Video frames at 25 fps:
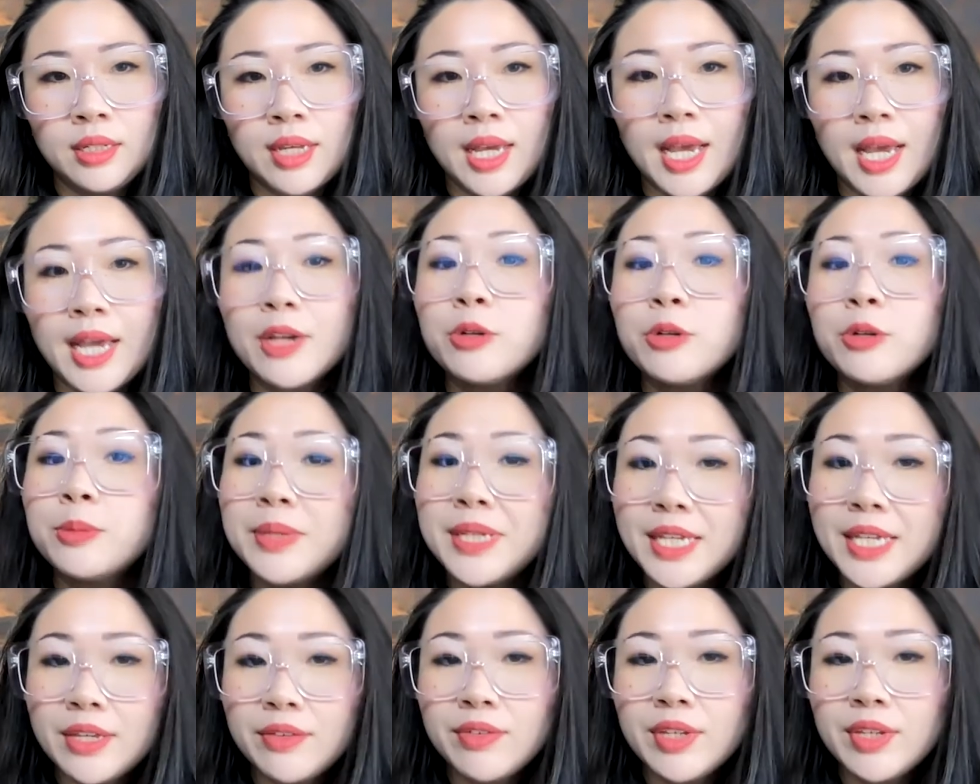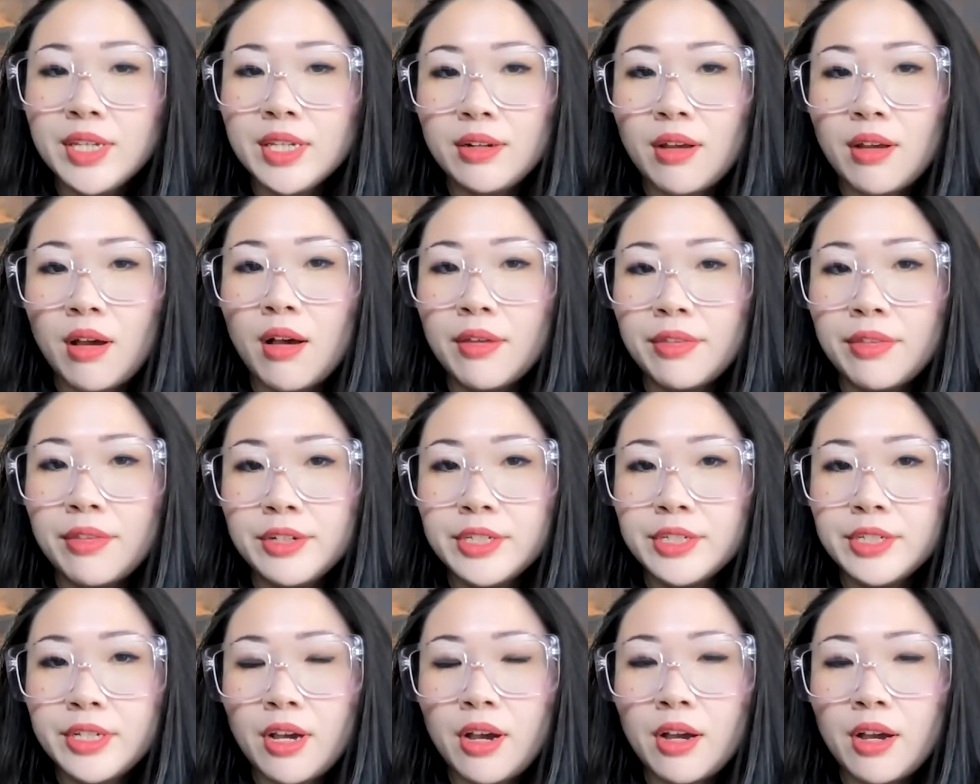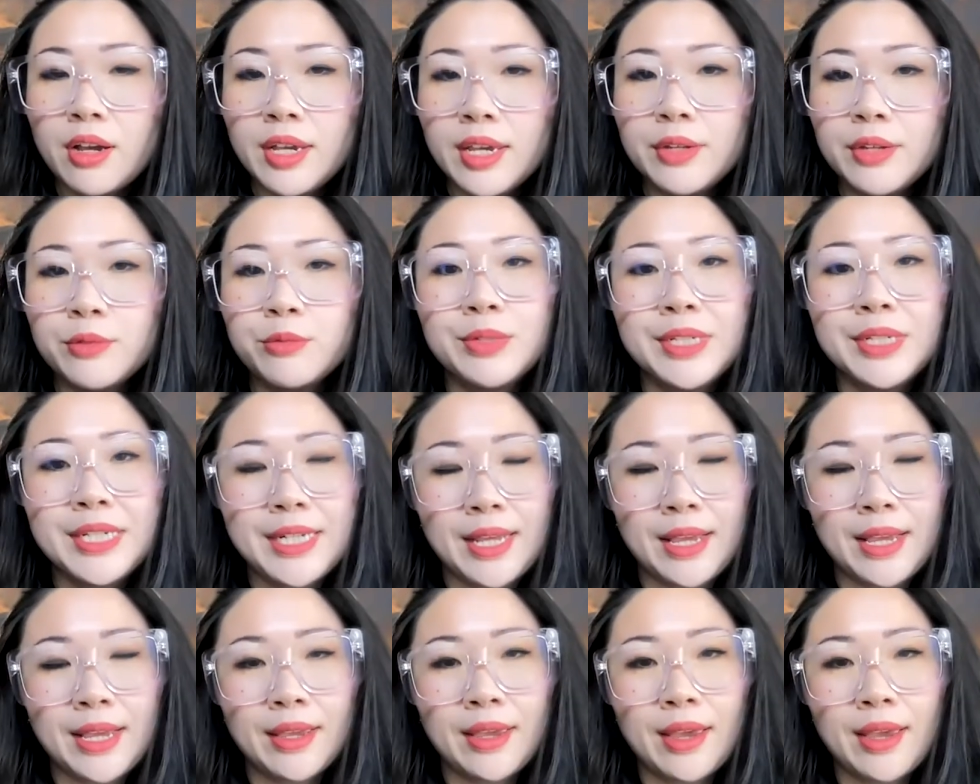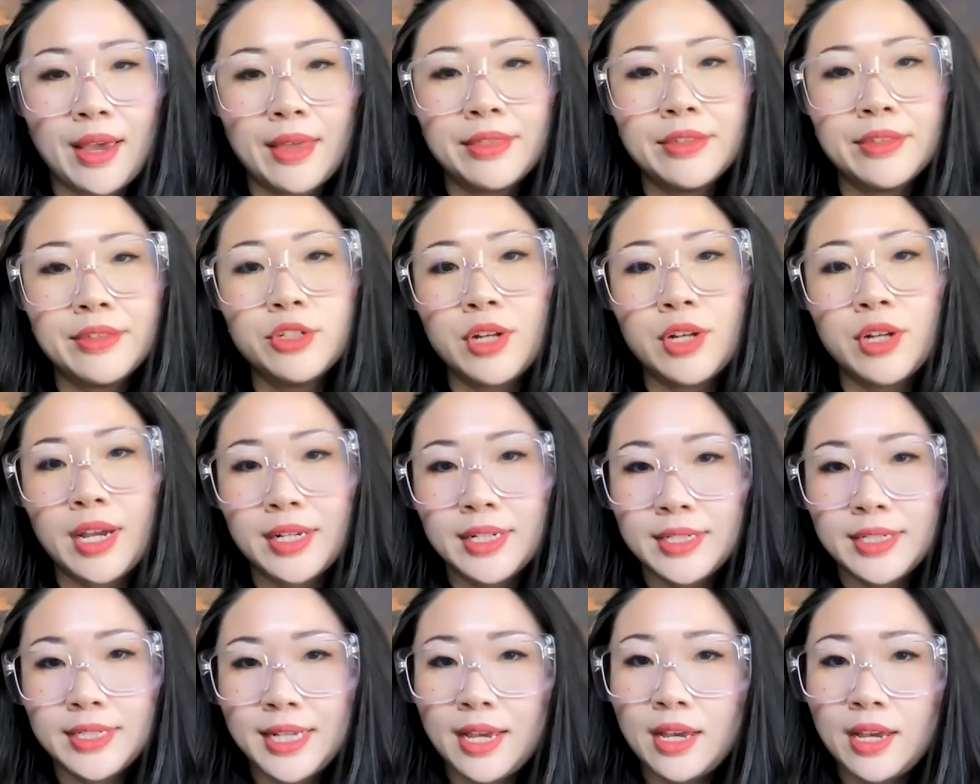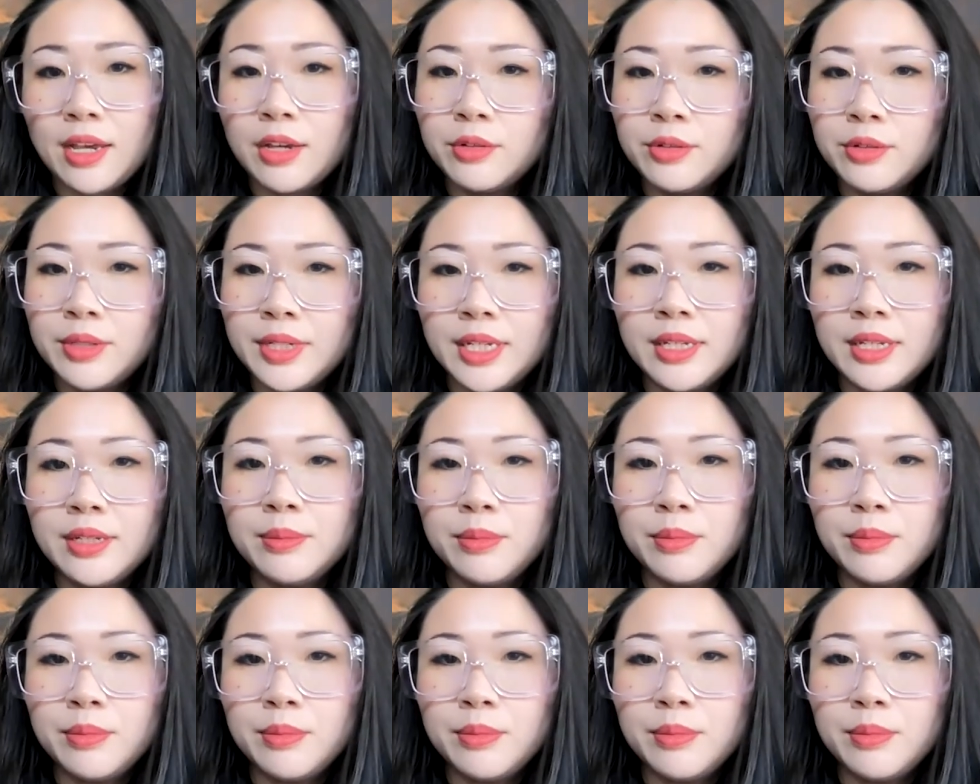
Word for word: I will be giving an author talk and reading at the Chinatown Him